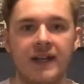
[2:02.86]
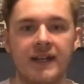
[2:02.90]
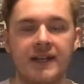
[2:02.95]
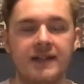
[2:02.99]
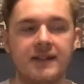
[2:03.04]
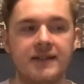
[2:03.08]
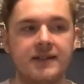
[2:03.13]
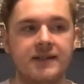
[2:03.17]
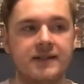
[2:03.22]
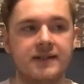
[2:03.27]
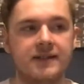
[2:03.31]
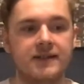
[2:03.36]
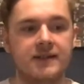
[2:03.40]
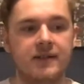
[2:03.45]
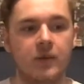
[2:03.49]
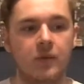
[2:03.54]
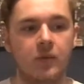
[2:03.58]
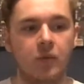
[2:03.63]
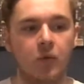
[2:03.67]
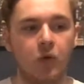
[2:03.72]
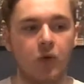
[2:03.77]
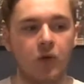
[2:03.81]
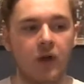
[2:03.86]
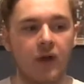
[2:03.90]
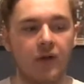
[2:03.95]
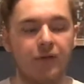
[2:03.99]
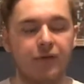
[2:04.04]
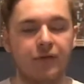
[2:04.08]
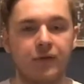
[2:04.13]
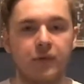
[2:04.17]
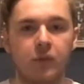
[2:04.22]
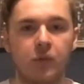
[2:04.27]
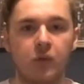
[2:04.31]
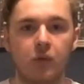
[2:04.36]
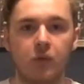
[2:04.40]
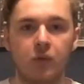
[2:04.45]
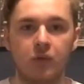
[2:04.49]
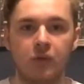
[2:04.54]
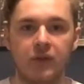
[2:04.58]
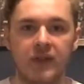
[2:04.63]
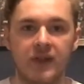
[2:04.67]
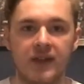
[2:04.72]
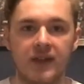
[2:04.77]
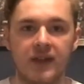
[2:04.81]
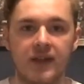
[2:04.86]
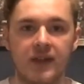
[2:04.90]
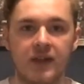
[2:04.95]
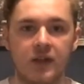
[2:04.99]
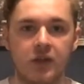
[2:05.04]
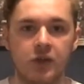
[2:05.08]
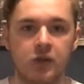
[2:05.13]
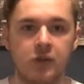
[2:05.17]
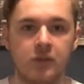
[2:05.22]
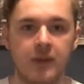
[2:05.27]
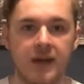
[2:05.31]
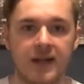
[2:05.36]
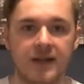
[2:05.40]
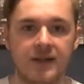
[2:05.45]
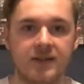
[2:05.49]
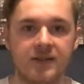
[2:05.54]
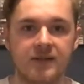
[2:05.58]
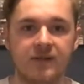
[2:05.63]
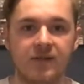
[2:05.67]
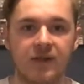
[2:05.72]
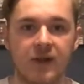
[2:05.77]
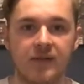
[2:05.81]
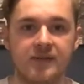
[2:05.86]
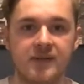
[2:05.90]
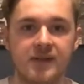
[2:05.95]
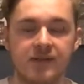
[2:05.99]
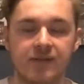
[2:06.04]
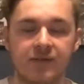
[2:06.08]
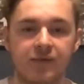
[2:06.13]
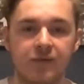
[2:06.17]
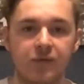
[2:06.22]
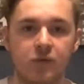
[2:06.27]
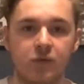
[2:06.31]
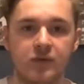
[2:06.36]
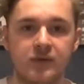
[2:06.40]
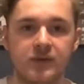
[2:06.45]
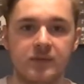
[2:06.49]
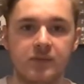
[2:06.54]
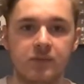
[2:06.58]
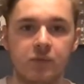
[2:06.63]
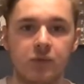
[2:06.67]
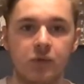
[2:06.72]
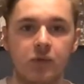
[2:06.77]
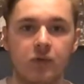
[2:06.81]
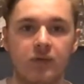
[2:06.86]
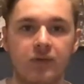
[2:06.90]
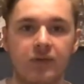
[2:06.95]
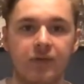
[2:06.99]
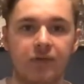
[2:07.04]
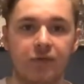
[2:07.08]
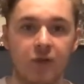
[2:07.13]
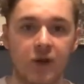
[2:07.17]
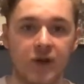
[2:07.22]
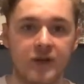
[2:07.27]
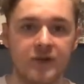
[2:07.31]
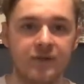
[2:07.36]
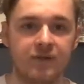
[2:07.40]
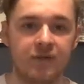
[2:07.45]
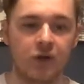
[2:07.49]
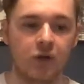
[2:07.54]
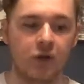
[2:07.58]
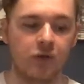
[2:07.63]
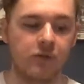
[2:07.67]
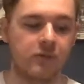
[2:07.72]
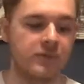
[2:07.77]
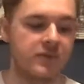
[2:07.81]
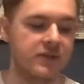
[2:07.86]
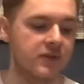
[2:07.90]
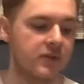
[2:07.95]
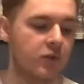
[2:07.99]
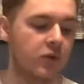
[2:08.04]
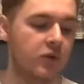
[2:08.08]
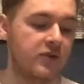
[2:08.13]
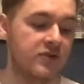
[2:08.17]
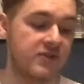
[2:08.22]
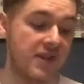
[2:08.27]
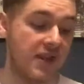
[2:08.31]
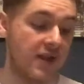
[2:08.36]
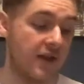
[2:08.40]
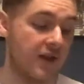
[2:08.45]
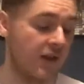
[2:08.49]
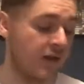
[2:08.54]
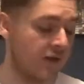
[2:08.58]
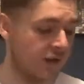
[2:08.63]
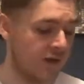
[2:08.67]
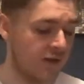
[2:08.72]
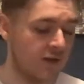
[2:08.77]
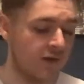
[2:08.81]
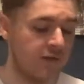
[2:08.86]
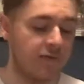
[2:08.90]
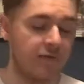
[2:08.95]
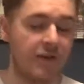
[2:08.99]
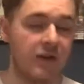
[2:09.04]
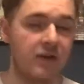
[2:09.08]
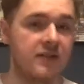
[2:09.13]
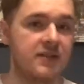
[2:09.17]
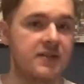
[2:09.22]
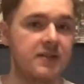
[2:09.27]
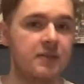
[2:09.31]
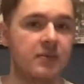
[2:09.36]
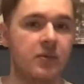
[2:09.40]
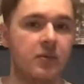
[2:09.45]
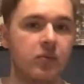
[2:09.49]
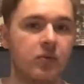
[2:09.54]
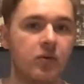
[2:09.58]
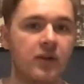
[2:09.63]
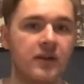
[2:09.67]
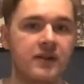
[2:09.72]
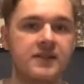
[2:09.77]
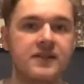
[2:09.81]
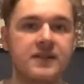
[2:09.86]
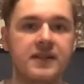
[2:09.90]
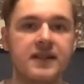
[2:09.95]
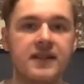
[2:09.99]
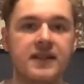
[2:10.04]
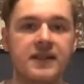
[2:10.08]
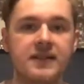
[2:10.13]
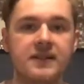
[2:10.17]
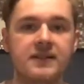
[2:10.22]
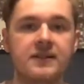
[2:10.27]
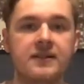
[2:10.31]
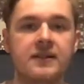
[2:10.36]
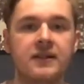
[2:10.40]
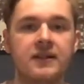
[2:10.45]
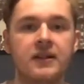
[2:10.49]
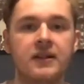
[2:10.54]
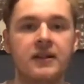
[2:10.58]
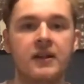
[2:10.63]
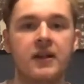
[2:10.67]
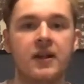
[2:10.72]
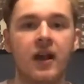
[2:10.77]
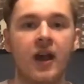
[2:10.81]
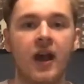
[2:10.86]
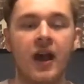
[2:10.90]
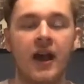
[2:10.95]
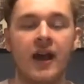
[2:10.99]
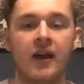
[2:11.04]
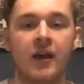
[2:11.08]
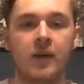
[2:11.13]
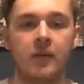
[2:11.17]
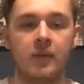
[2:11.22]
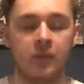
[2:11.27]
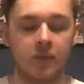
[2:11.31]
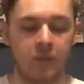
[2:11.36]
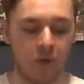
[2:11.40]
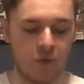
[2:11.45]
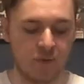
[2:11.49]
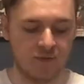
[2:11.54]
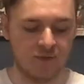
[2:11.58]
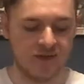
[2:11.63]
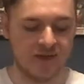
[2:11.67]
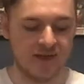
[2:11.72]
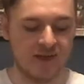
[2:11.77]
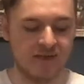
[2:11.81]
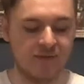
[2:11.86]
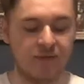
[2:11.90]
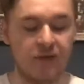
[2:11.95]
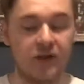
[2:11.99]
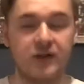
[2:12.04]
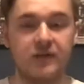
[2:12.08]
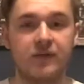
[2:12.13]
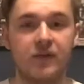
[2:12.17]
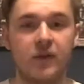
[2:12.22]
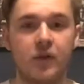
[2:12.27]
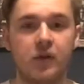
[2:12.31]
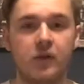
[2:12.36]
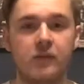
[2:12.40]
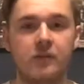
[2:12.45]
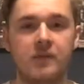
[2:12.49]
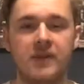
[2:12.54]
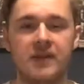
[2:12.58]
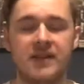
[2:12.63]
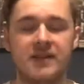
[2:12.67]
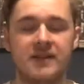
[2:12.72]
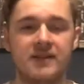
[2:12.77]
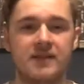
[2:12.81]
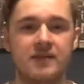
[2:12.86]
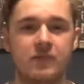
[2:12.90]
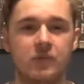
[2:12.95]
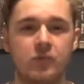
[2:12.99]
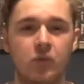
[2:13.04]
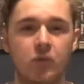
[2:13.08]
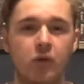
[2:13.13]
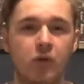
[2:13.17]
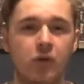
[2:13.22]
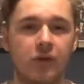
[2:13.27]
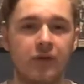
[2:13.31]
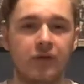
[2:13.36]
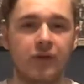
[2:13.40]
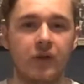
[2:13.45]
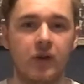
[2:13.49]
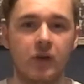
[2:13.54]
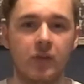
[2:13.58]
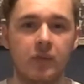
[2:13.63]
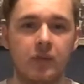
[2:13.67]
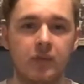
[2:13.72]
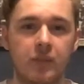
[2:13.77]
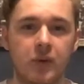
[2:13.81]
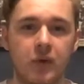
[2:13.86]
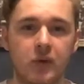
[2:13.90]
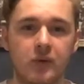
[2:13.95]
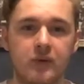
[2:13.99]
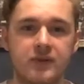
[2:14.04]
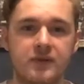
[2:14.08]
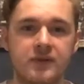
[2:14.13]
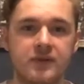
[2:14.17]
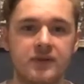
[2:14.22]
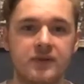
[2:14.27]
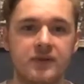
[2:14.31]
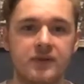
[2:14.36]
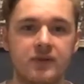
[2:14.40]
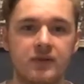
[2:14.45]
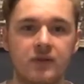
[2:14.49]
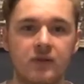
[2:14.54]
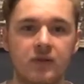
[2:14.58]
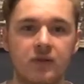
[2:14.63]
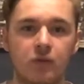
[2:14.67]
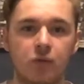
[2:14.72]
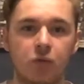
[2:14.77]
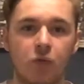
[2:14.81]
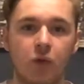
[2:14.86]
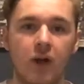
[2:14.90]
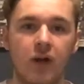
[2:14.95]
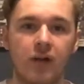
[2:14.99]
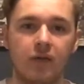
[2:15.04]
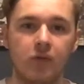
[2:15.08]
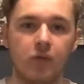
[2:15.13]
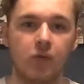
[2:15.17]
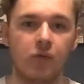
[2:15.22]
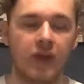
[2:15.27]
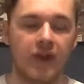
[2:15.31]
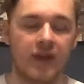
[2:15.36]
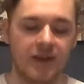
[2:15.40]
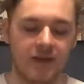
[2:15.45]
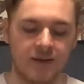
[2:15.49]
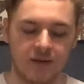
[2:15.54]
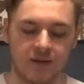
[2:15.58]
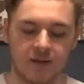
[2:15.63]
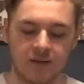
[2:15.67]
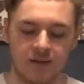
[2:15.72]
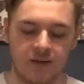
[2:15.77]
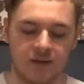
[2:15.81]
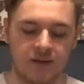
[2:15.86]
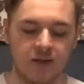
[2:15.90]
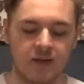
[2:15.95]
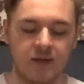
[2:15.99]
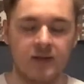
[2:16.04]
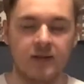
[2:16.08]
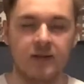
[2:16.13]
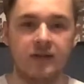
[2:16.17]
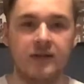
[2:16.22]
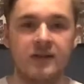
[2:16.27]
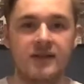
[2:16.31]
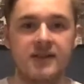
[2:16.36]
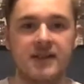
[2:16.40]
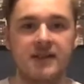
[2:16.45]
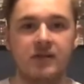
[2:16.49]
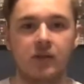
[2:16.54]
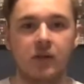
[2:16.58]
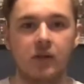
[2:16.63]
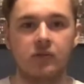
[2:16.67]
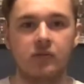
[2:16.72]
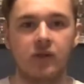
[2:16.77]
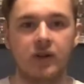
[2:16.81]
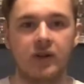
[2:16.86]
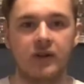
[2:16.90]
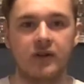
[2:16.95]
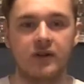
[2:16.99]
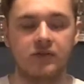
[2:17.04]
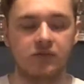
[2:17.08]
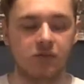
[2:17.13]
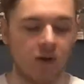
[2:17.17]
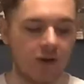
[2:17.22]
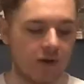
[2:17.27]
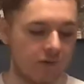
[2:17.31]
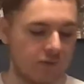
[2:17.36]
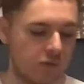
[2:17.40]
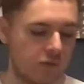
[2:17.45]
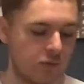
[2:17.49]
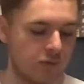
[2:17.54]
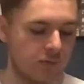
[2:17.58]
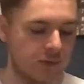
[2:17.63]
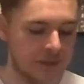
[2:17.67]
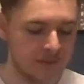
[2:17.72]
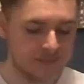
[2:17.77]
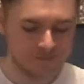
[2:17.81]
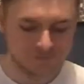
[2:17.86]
is more comfortable, the New Balance 574 Sport Fresh Foams, because they're very similar price to these, but obviously the Fresh Foam is more of a Boost rival than the Deerupt Runner's rival.